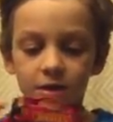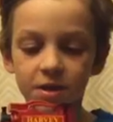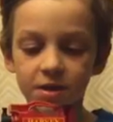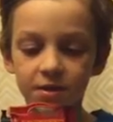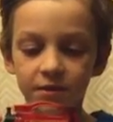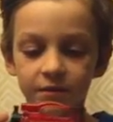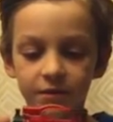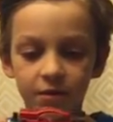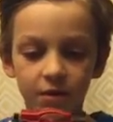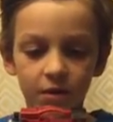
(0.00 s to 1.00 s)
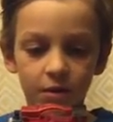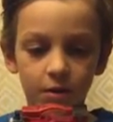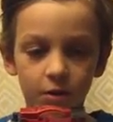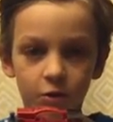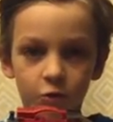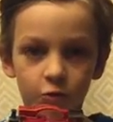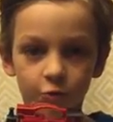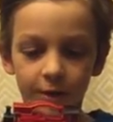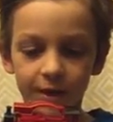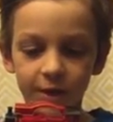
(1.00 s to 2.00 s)
He's a
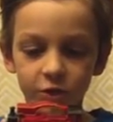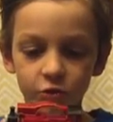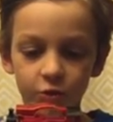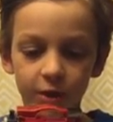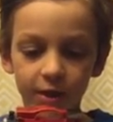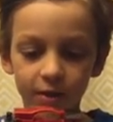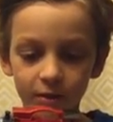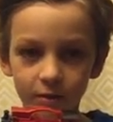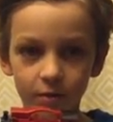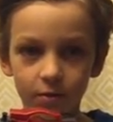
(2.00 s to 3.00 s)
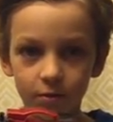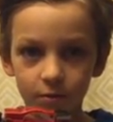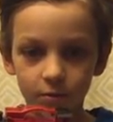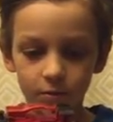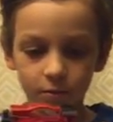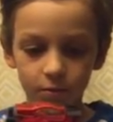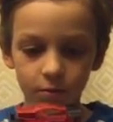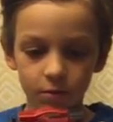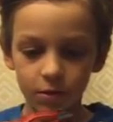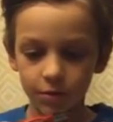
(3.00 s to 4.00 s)
crane train.
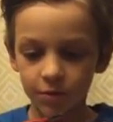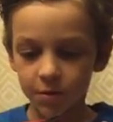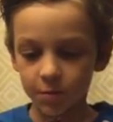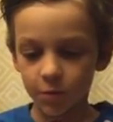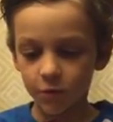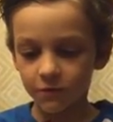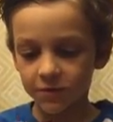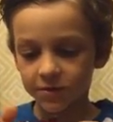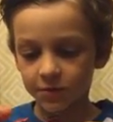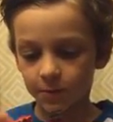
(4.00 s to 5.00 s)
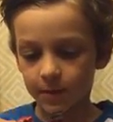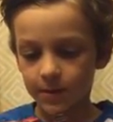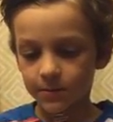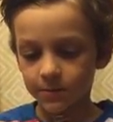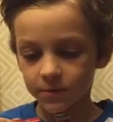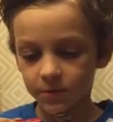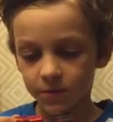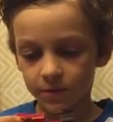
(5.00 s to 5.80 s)
You can move this around.